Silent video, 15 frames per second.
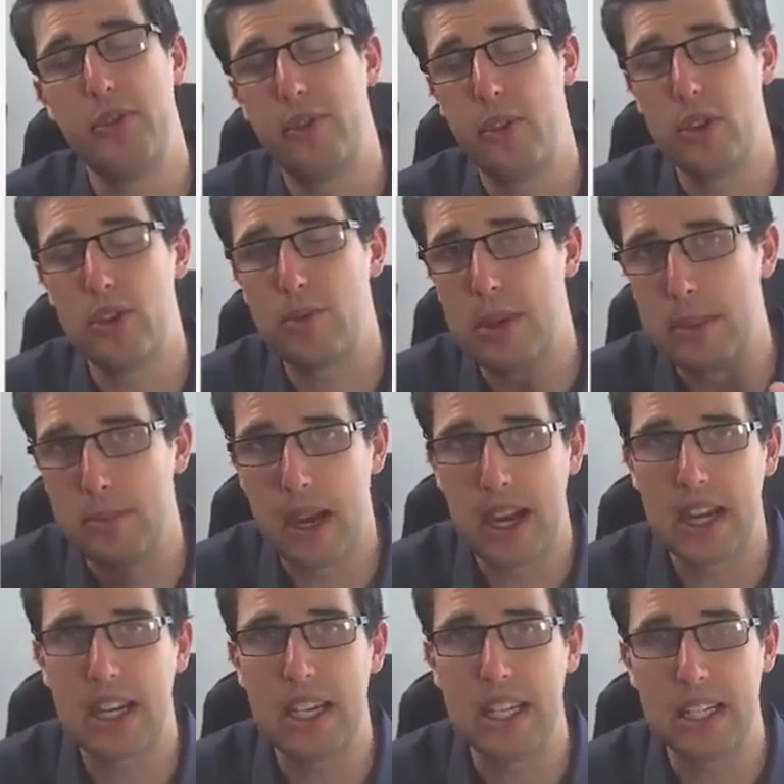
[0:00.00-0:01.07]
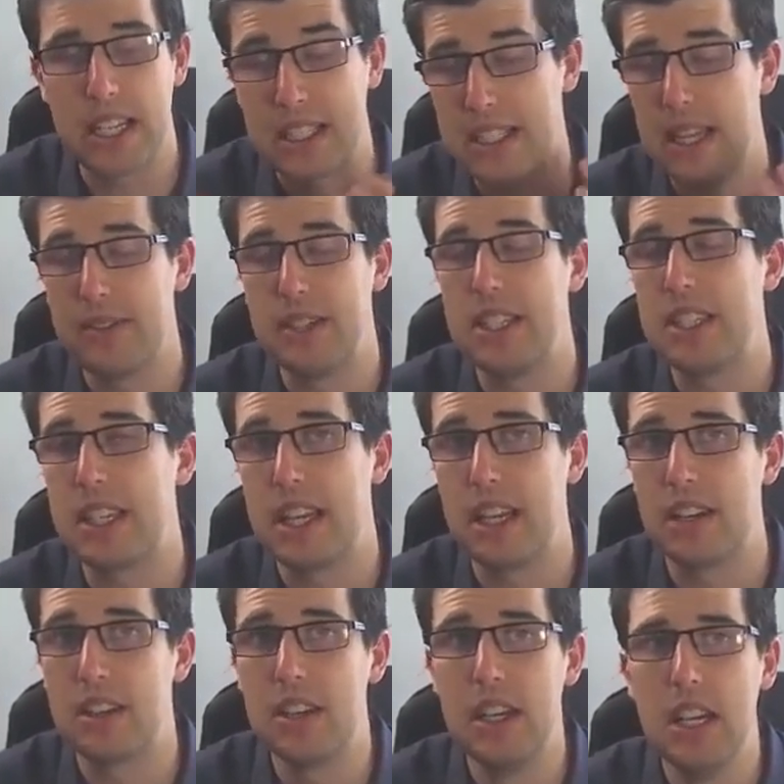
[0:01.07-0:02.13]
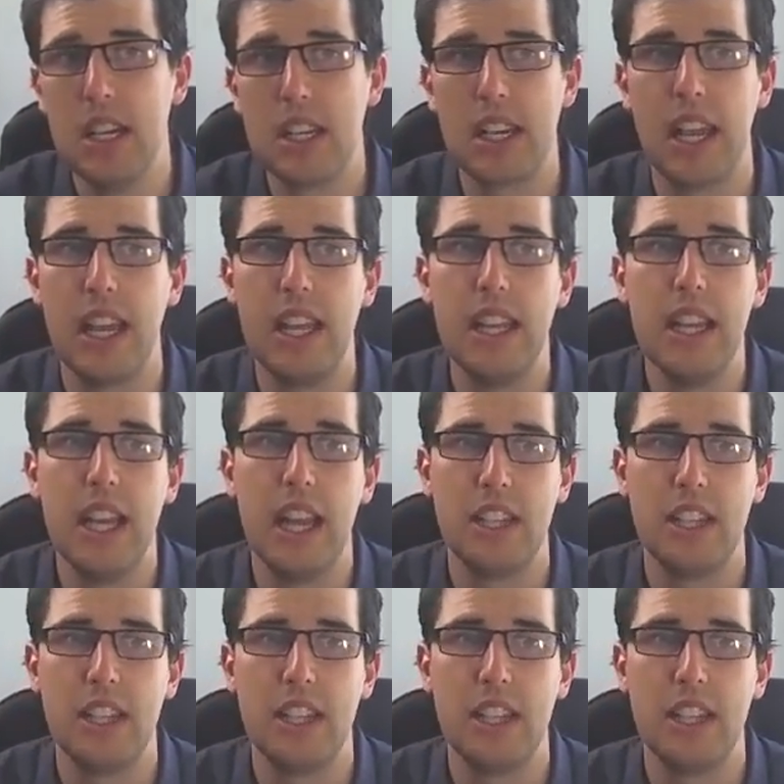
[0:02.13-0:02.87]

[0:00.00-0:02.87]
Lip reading: first remarketing doesn't have a discount, okay?